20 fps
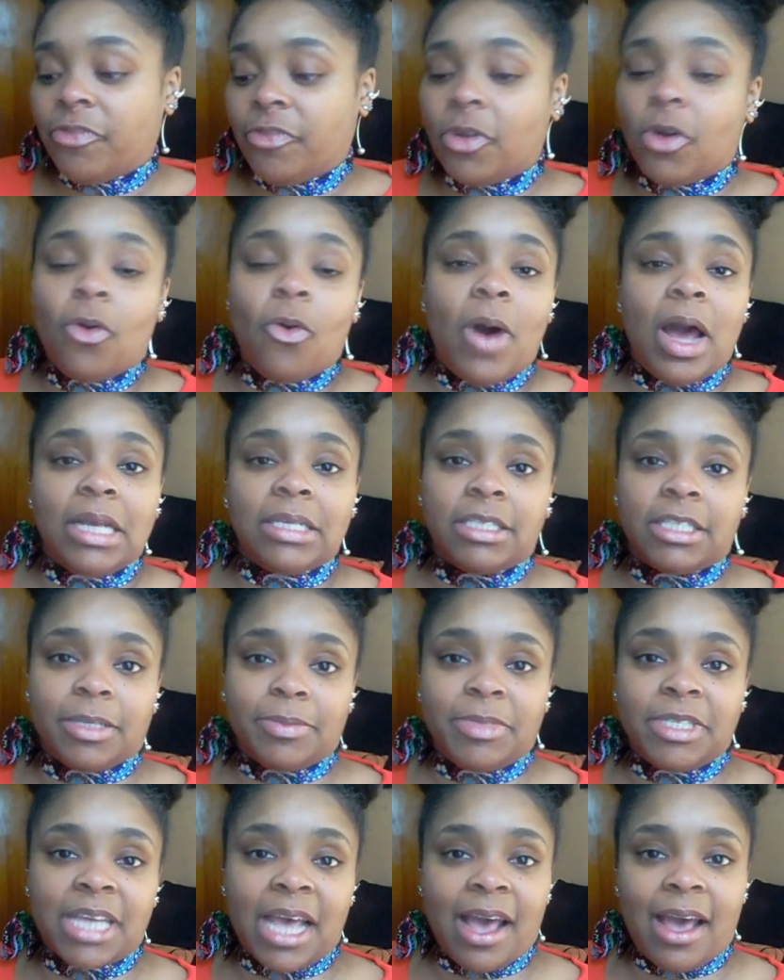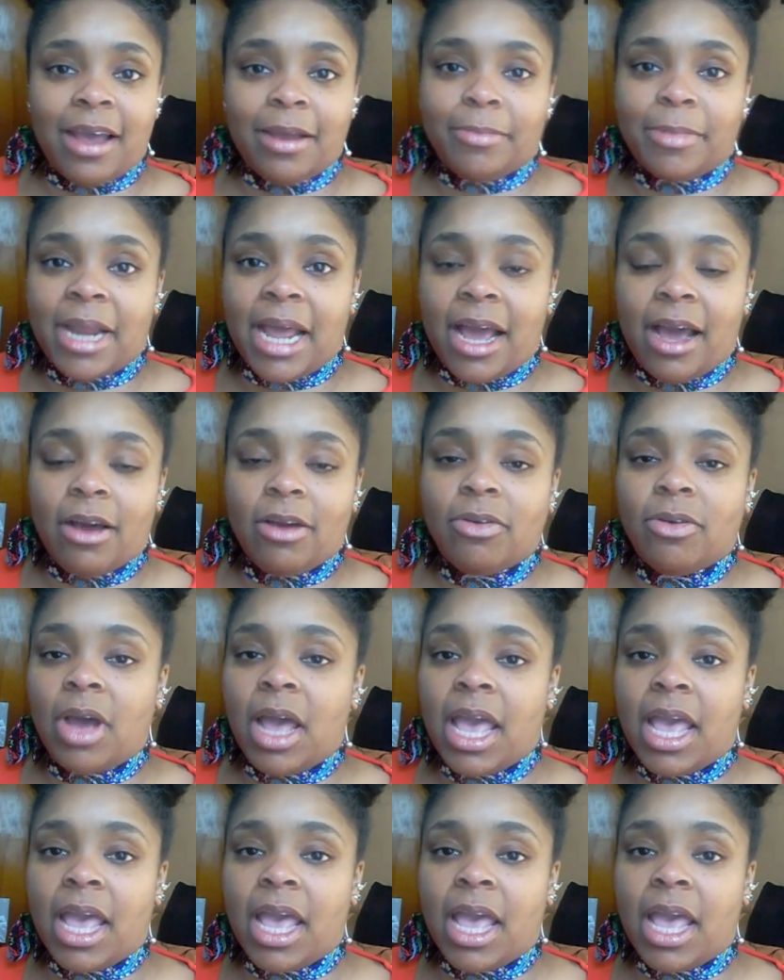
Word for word: for quite some time now.